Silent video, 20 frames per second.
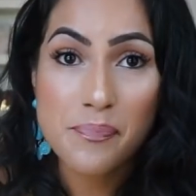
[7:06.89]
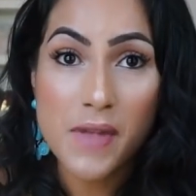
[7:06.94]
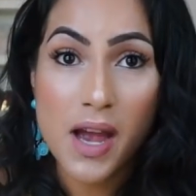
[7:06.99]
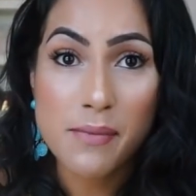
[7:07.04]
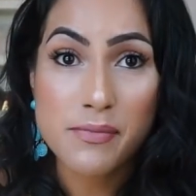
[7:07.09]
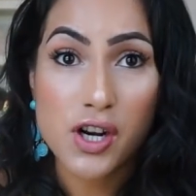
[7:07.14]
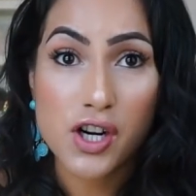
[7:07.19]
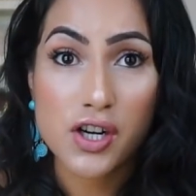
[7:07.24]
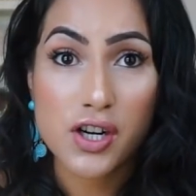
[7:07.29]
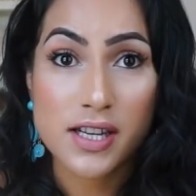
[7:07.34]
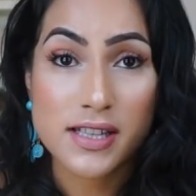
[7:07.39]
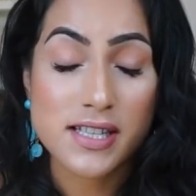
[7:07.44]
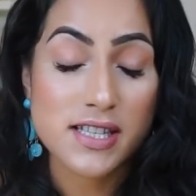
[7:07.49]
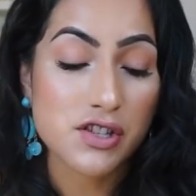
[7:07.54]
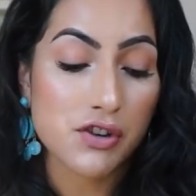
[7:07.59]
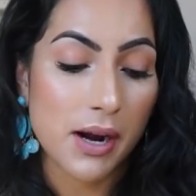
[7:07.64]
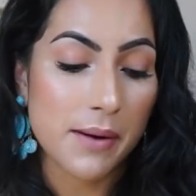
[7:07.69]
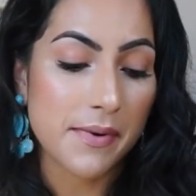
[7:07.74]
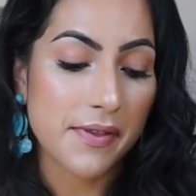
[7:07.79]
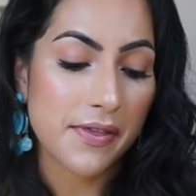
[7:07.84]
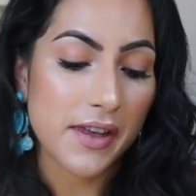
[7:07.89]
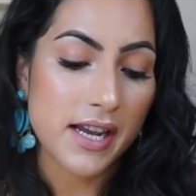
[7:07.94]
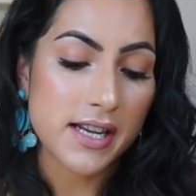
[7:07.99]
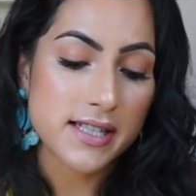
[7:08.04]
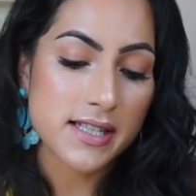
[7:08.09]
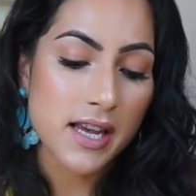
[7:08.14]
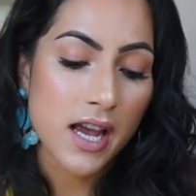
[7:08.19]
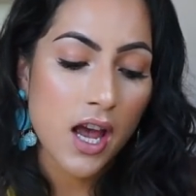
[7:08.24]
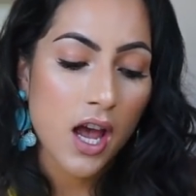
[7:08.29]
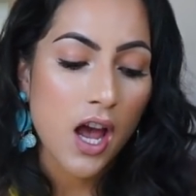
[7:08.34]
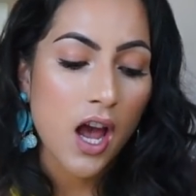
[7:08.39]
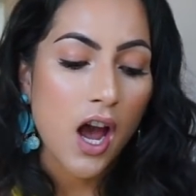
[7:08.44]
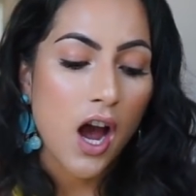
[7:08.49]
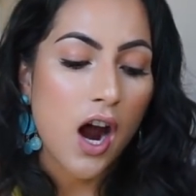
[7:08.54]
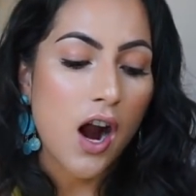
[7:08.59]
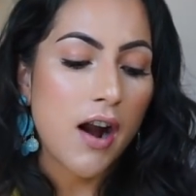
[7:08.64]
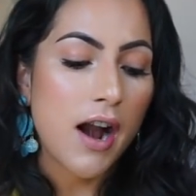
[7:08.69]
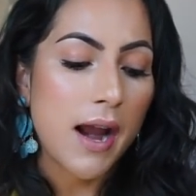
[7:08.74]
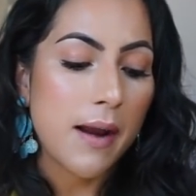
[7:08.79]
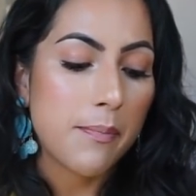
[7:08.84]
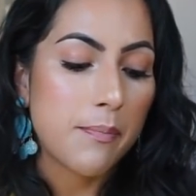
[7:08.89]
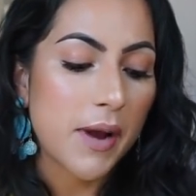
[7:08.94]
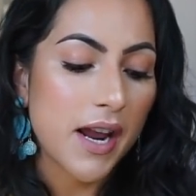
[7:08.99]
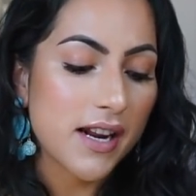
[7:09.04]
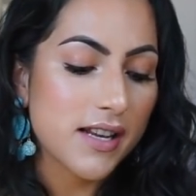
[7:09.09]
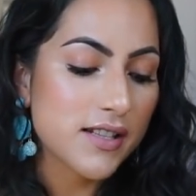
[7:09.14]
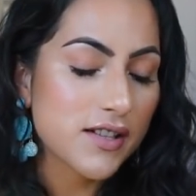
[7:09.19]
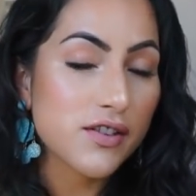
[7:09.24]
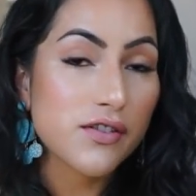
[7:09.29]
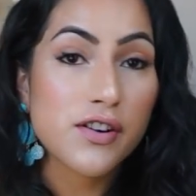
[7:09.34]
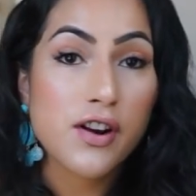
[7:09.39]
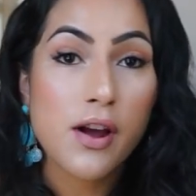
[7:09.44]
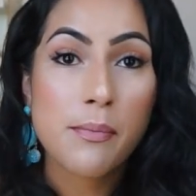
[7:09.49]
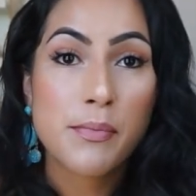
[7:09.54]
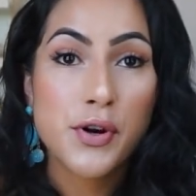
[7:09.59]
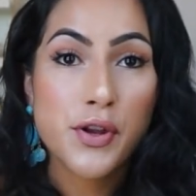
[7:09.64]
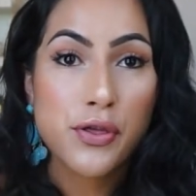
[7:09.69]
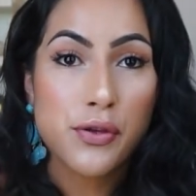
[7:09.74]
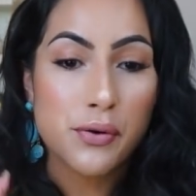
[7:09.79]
I'm not good at describing things. All right, bathing suit number